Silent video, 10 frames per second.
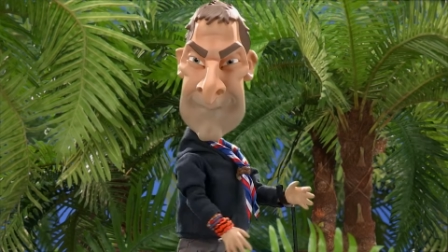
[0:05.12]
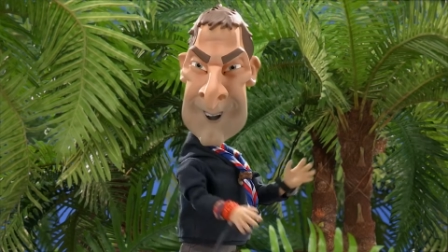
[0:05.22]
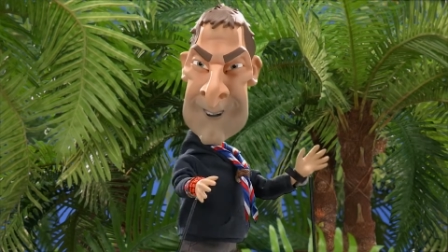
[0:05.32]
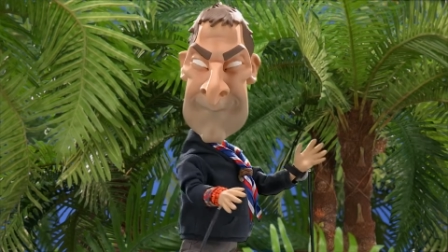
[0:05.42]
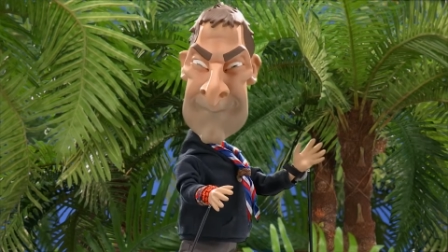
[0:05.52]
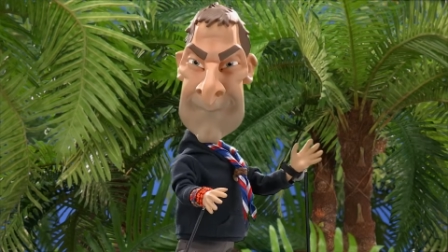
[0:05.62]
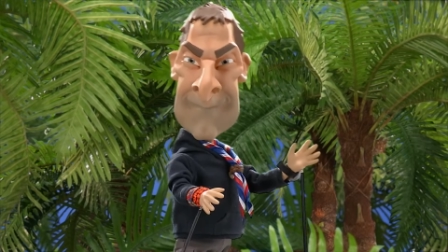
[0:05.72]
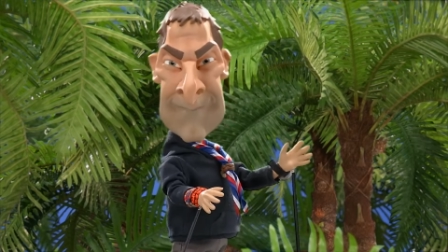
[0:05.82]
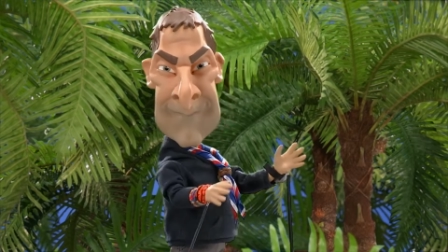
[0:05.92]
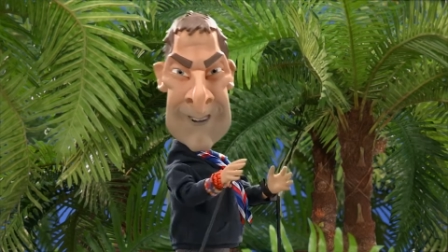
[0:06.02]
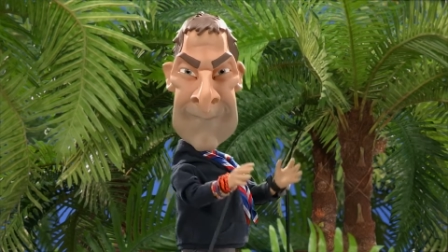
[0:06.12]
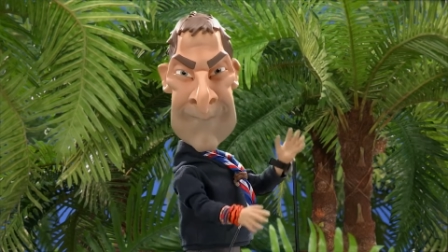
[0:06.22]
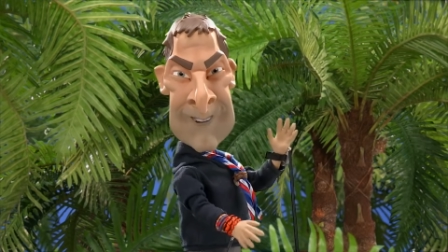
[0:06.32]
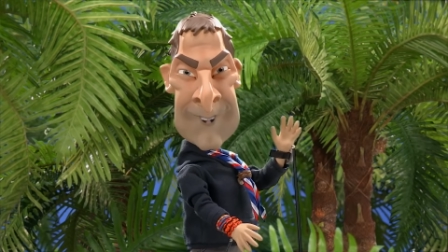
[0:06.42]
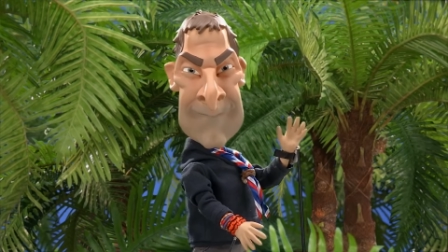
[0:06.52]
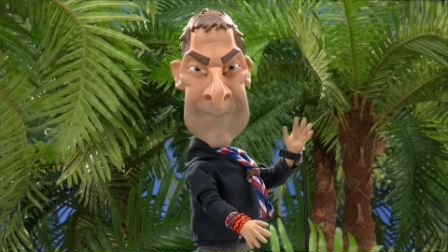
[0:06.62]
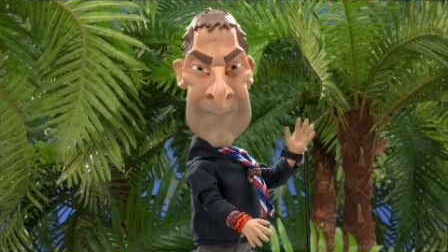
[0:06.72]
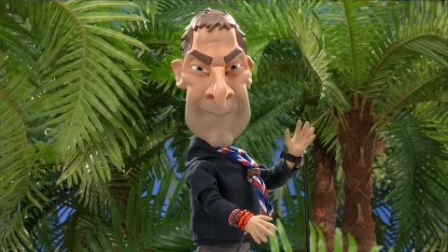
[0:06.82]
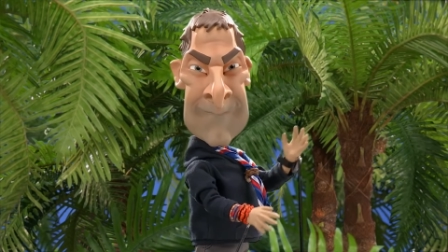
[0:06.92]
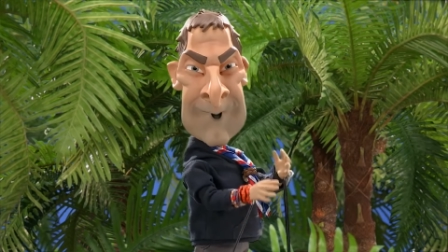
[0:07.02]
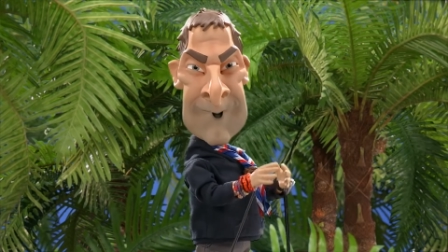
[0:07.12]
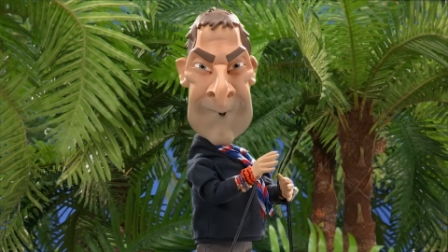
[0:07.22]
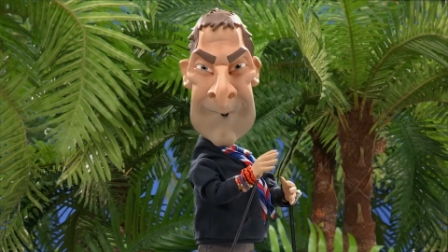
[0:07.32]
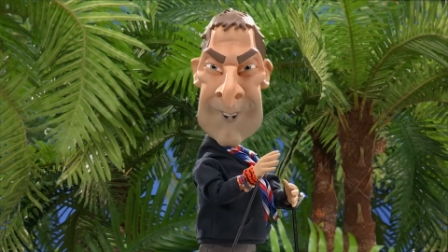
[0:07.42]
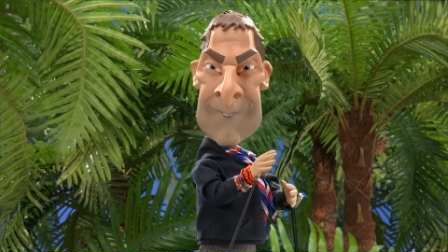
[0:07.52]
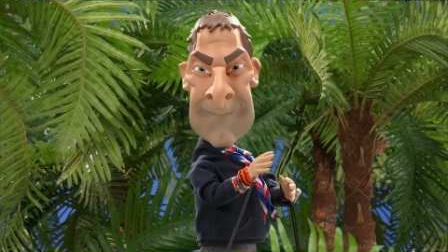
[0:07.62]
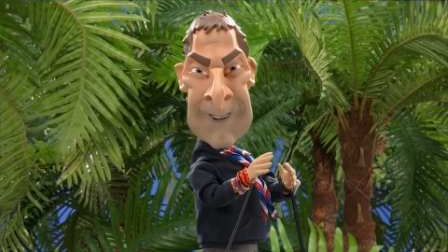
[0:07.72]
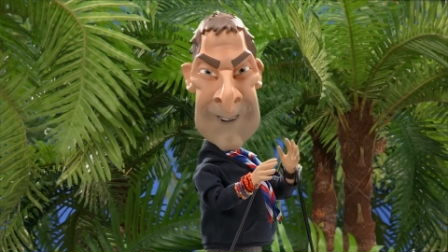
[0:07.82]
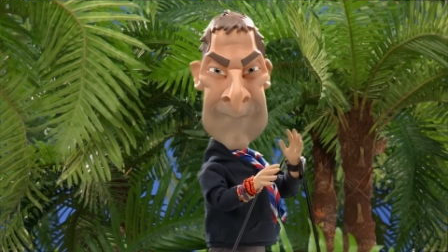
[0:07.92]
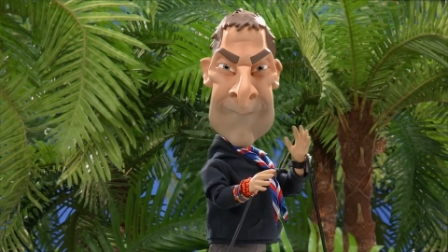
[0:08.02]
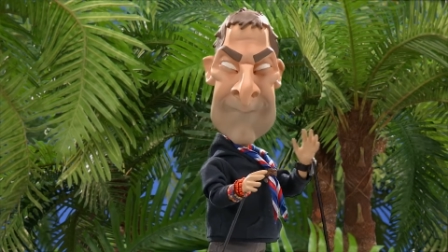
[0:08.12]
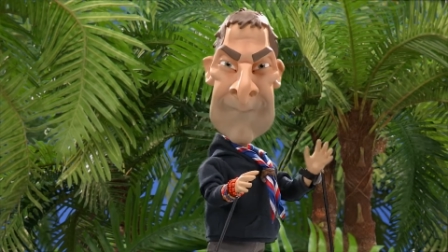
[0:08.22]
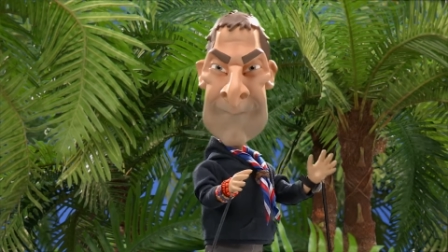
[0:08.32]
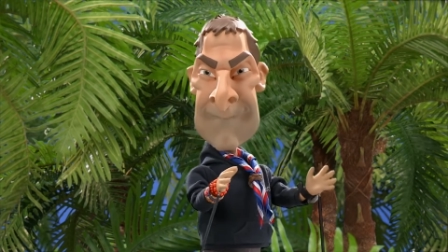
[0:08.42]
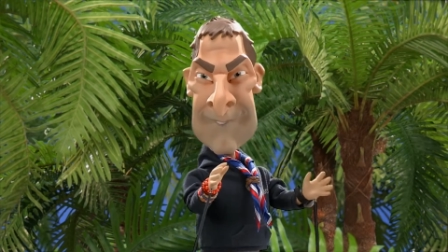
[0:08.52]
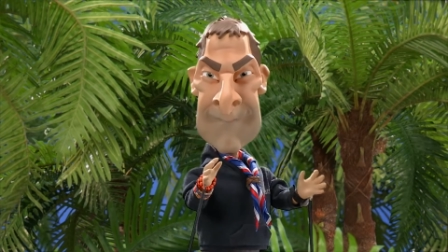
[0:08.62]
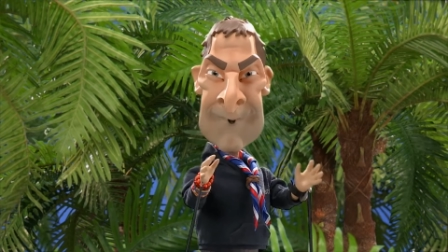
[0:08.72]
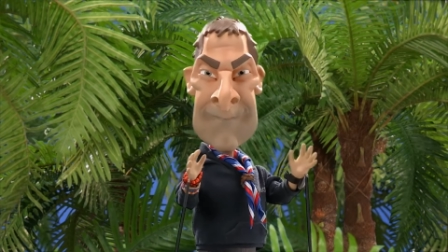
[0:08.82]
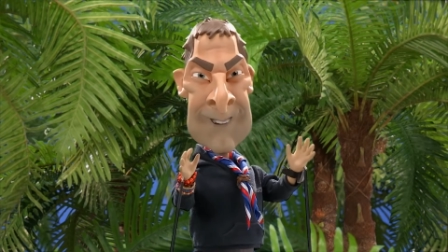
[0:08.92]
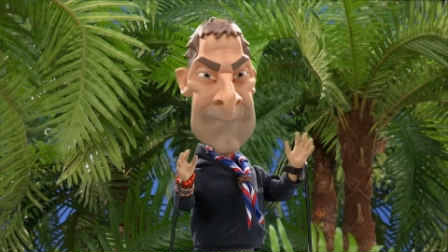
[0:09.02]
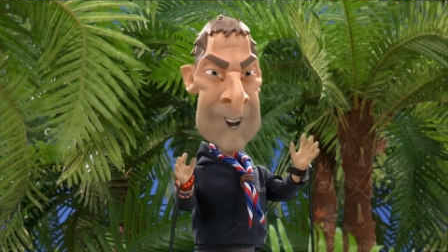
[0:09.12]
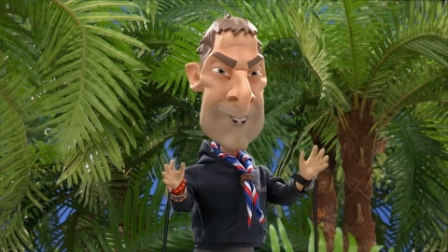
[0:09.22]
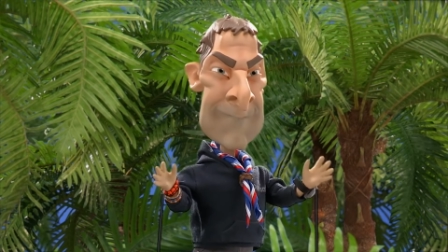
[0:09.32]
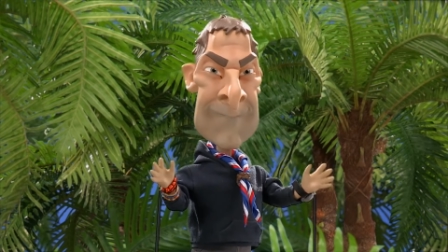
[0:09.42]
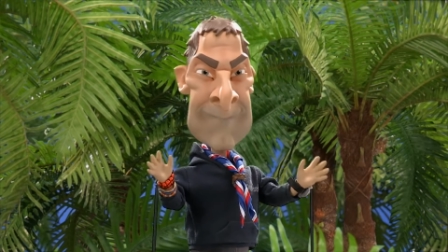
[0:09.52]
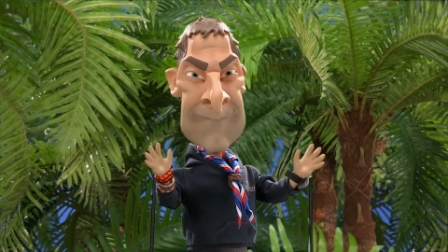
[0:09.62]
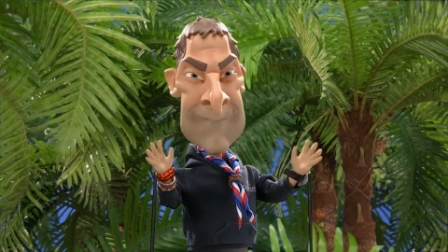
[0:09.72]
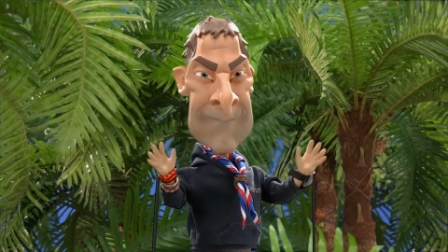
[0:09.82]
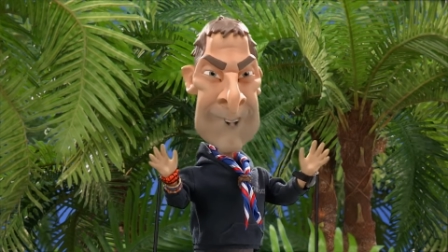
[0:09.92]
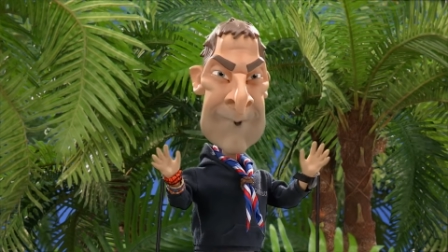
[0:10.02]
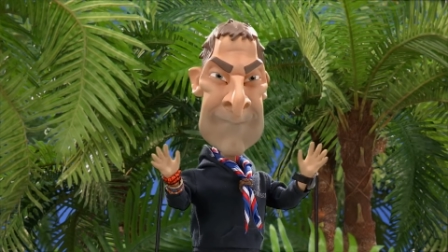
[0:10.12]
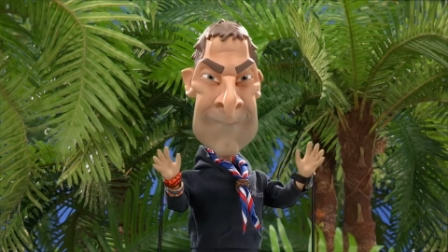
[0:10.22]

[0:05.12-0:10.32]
Hi, I'm Bear Grylls. Now you, like me, can get that rugged island adventurer look